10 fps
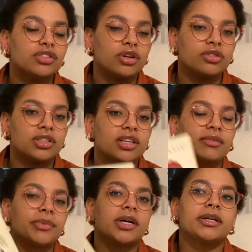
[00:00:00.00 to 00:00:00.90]
Rutowski.
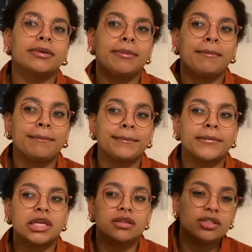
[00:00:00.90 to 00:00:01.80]

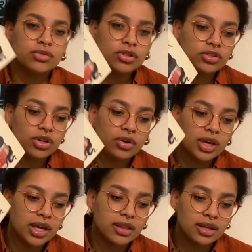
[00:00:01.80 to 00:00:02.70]
This was also
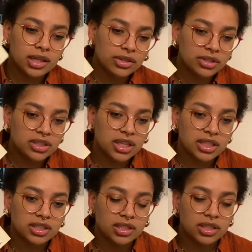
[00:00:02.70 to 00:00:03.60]
in the clearance
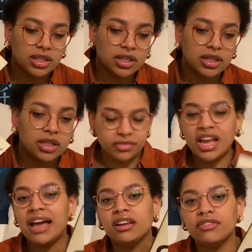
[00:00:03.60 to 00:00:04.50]
section.
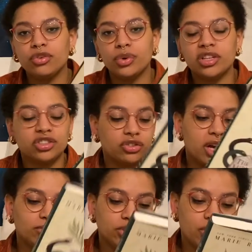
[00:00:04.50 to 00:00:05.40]
I love The Winter's
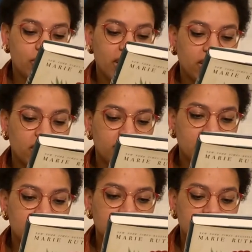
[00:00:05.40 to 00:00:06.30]
Crime, so I got
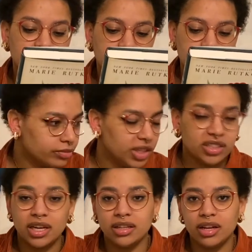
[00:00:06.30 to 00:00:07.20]
this
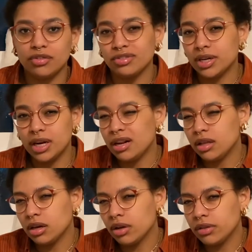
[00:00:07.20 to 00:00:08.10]
because I've never read
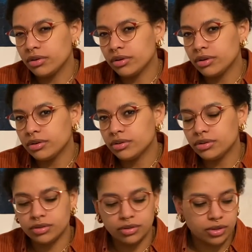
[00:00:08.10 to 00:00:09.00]
anything else
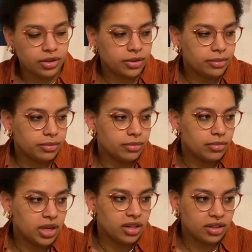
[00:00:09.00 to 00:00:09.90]

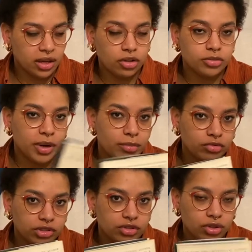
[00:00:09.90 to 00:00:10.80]
by
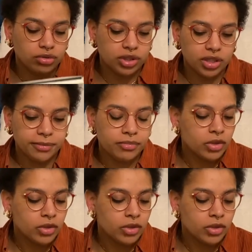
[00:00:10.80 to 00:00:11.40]
Marie Rutowski.